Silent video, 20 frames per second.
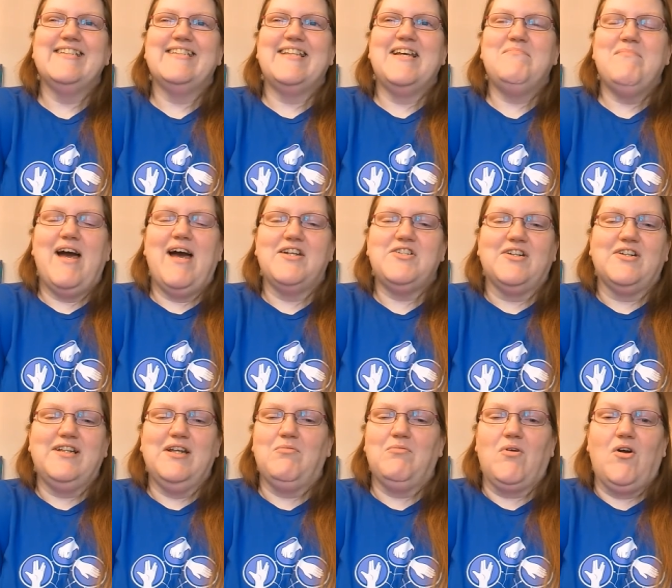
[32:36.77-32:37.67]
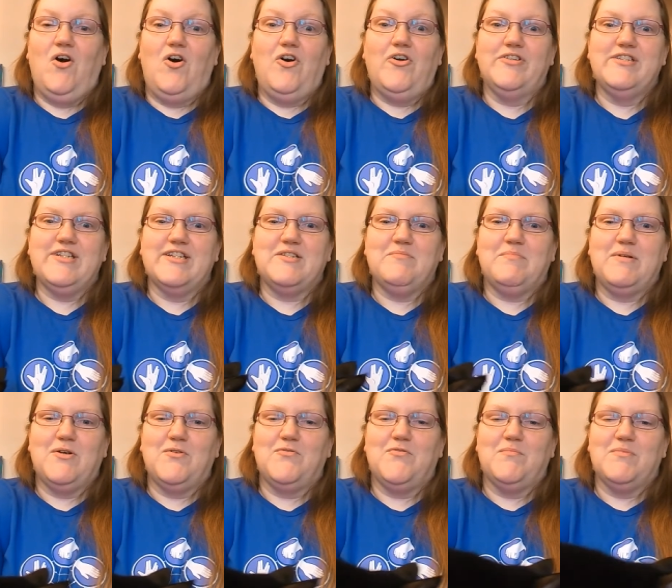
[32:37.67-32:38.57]
they magically were all
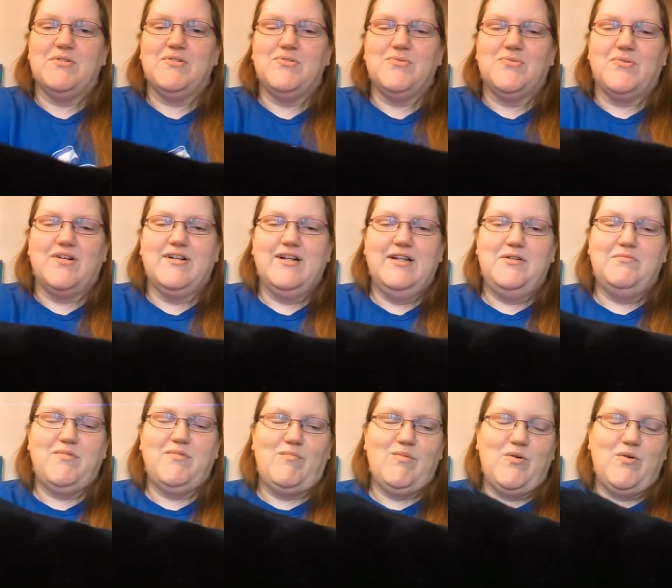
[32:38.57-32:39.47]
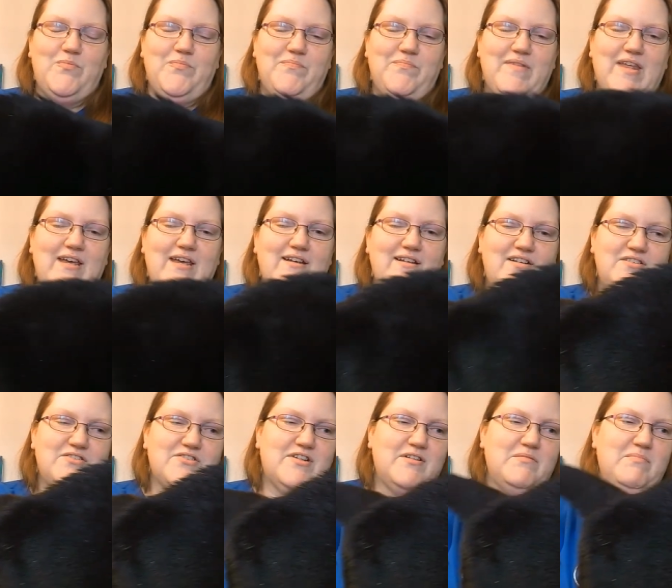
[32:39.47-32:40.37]
disappeared from the store. Hello, Momo. You're
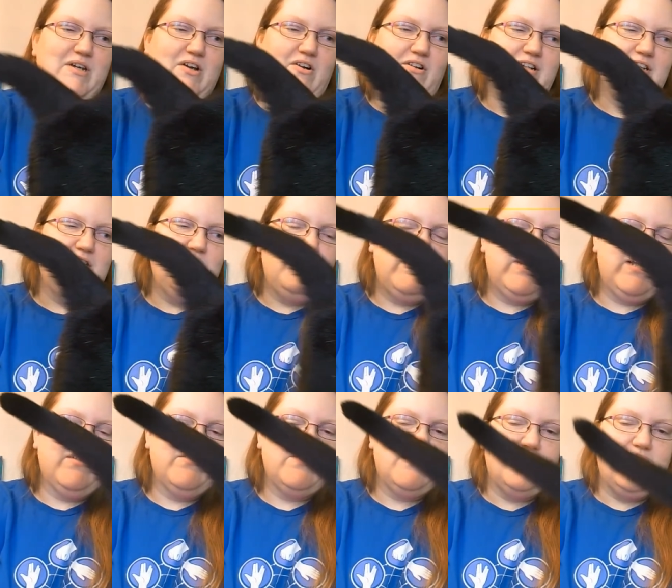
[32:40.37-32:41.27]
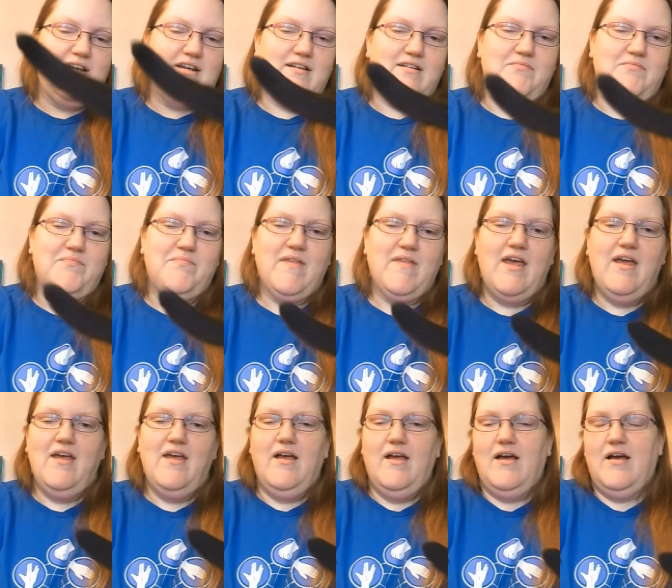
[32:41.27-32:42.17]
just gonna be all in the video today, huh?
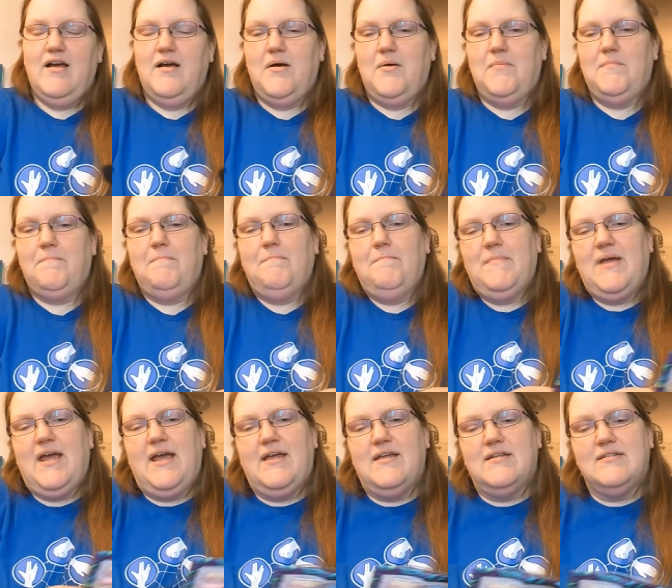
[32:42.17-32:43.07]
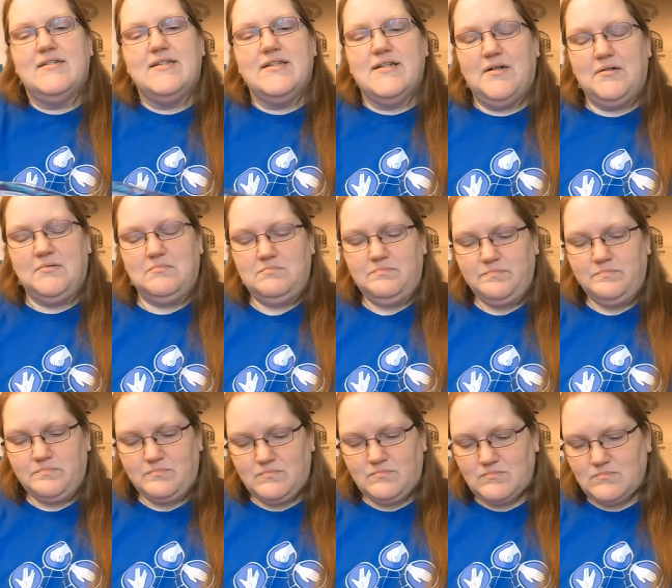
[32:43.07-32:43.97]
Um, and um,
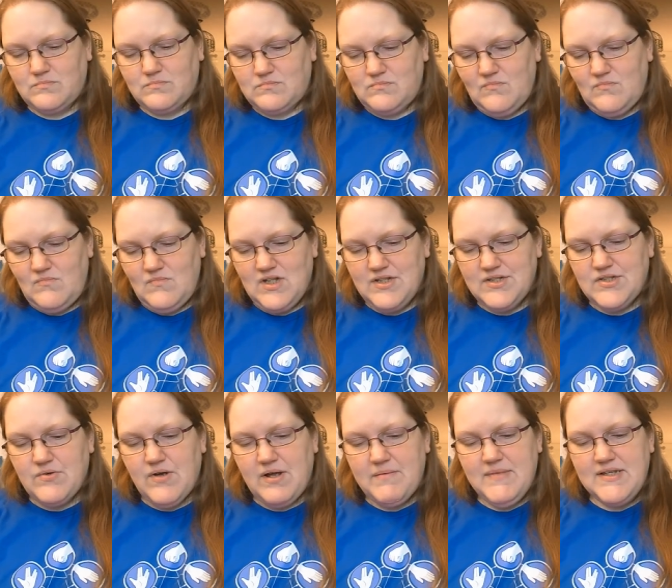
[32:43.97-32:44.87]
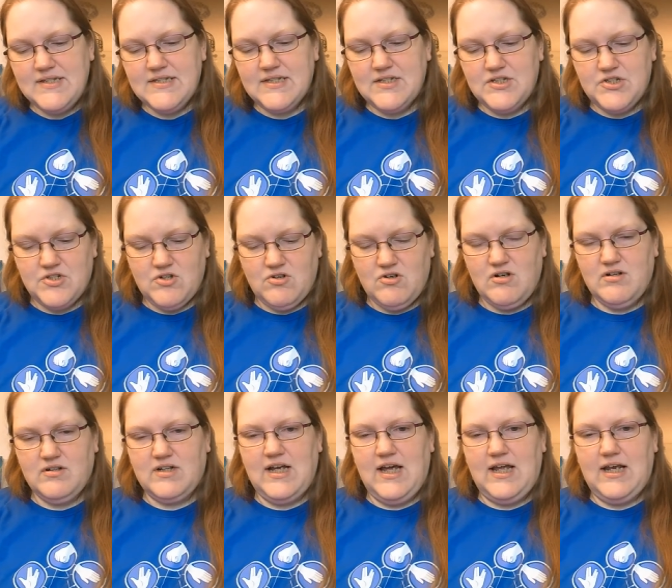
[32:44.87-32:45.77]
so I messaged
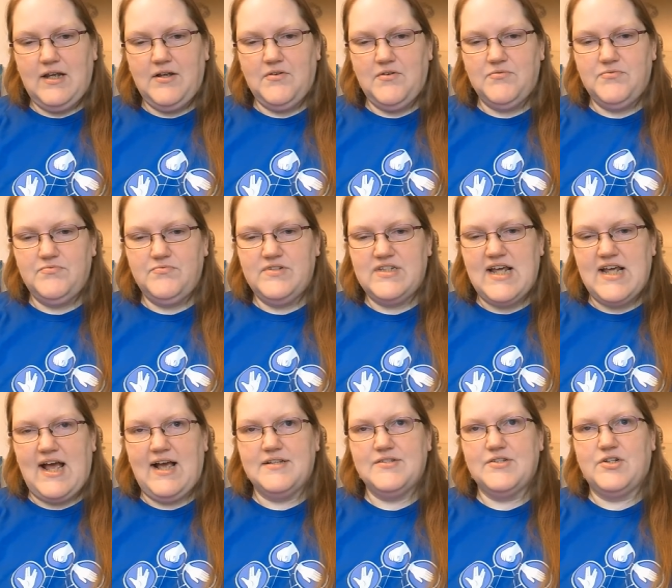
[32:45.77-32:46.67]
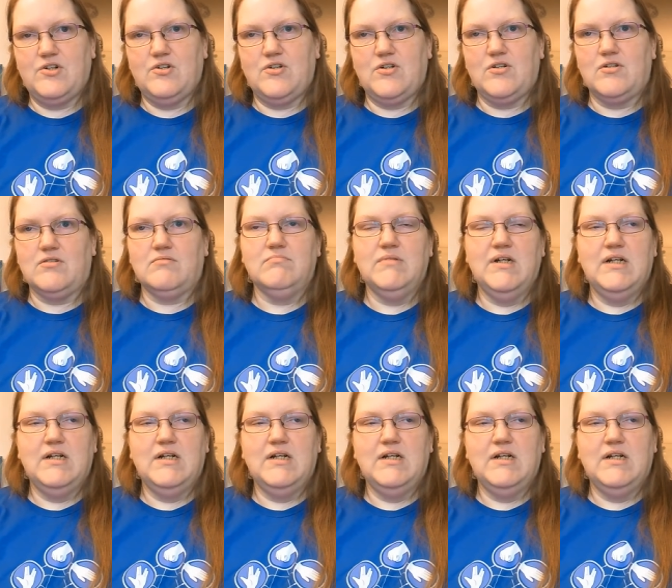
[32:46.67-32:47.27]
her kind of to ask her,